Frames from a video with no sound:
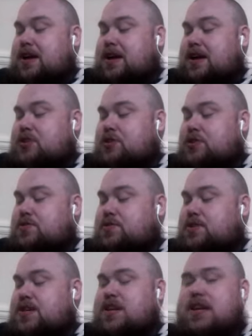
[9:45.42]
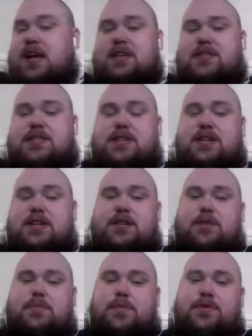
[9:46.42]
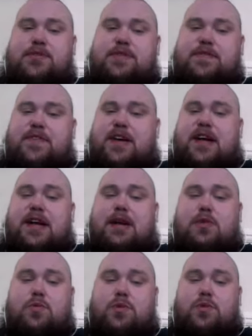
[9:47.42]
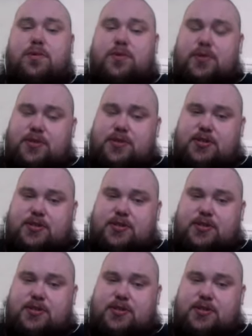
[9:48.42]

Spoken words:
choose, and I'll sing the blues if I want.